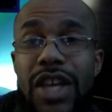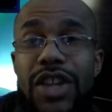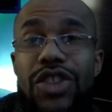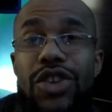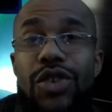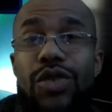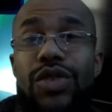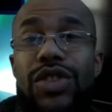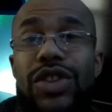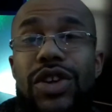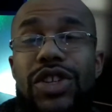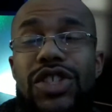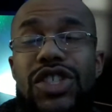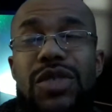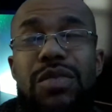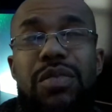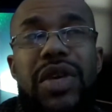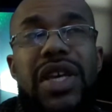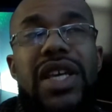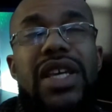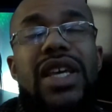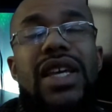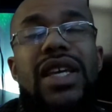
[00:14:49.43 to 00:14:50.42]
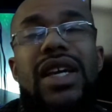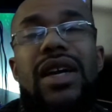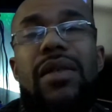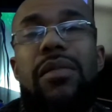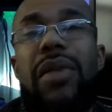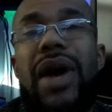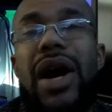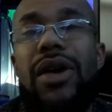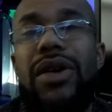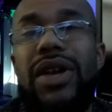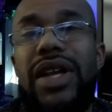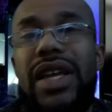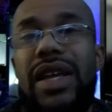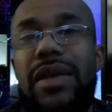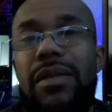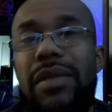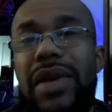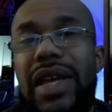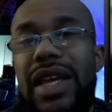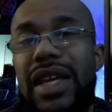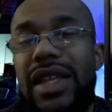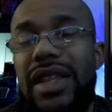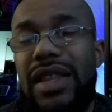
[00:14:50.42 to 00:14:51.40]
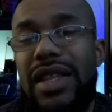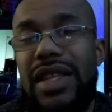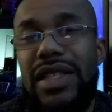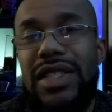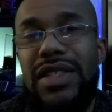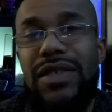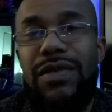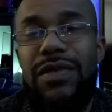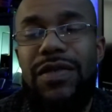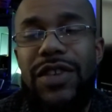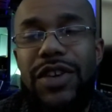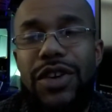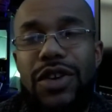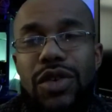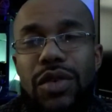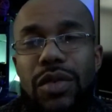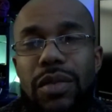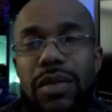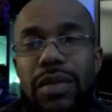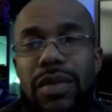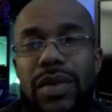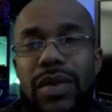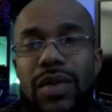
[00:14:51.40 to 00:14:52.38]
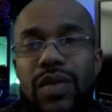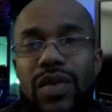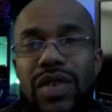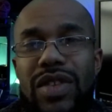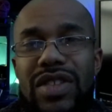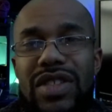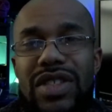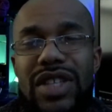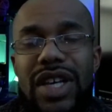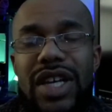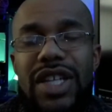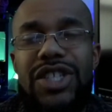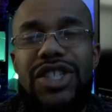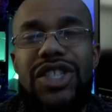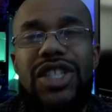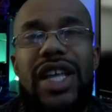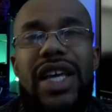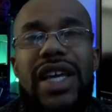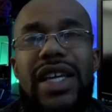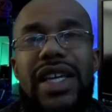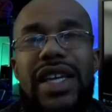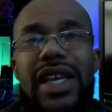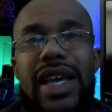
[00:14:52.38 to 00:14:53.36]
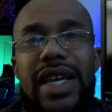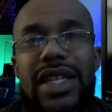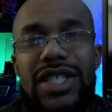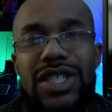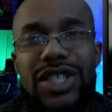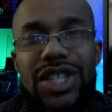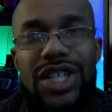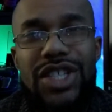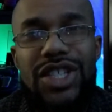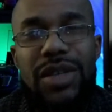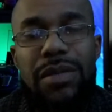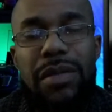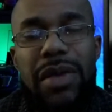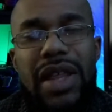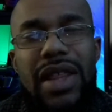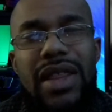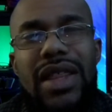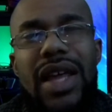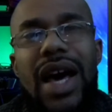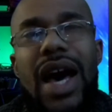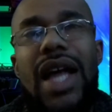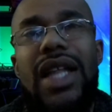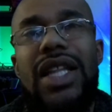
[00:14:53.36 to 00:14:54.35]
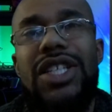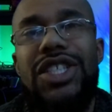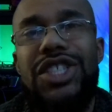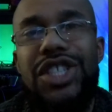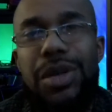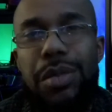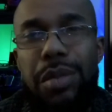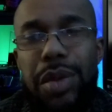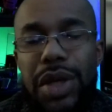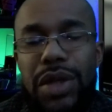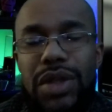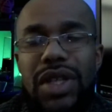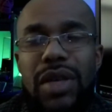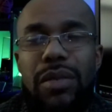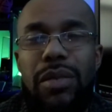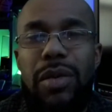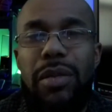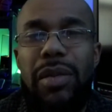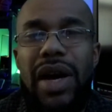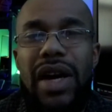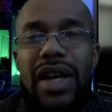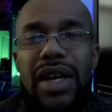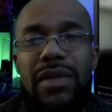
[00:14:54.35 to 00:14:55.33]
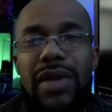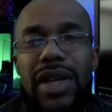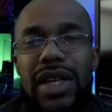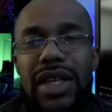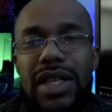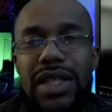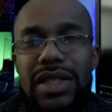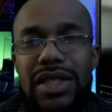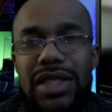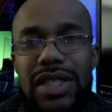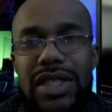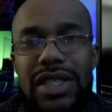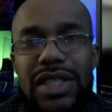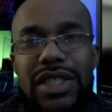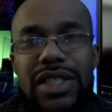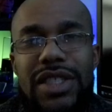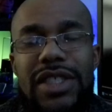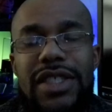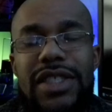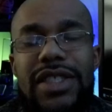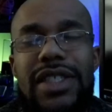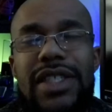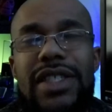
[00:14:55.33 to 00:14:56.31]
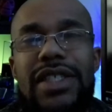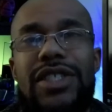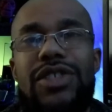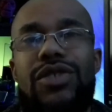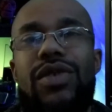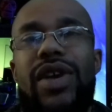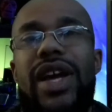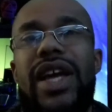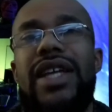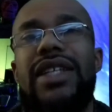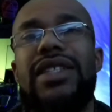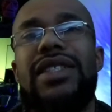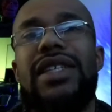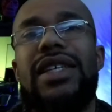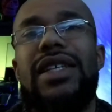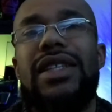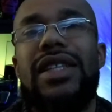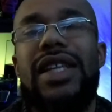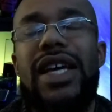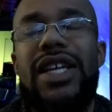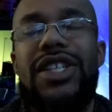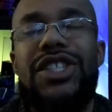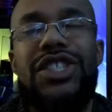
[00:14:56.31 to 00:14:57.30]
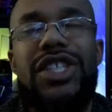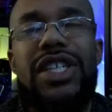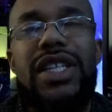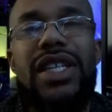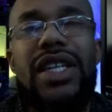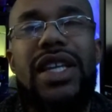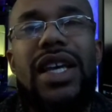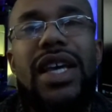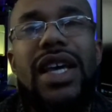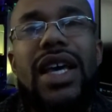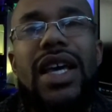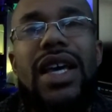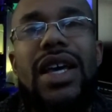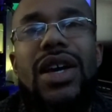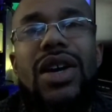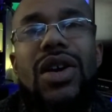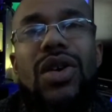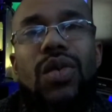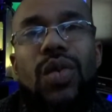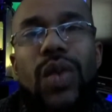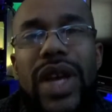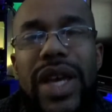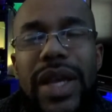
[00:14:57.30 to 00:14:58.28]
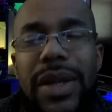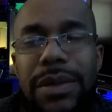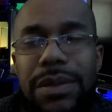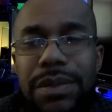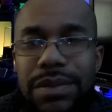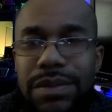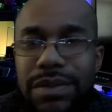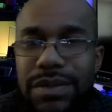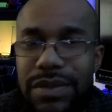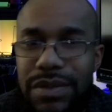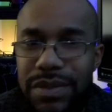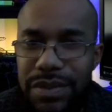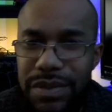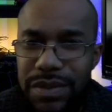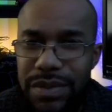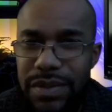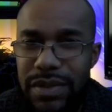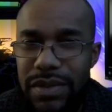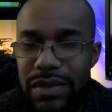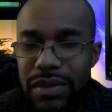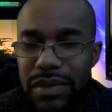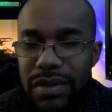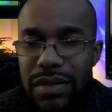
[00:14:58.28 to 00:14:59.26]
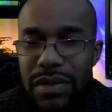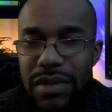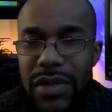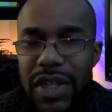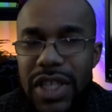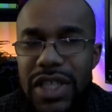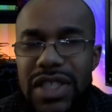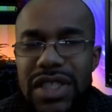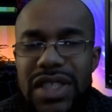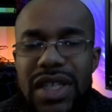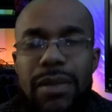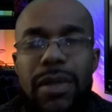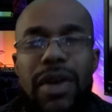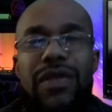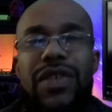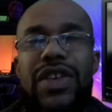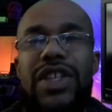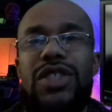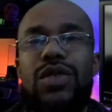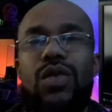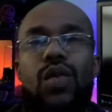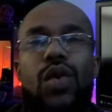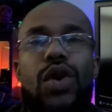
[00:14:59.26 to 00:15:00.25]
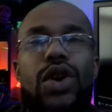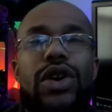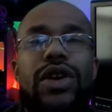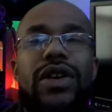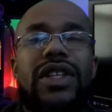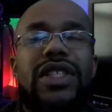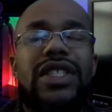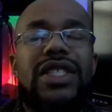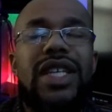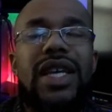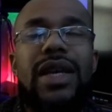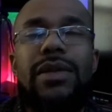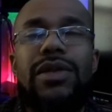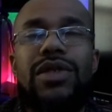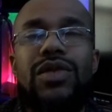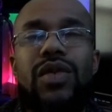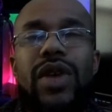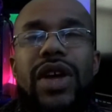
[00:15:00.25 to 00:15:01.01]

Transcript: they're speaking about him in this film with such, like, he has such a mythology built up about him, like he's just this crazy legend, when some of his work seems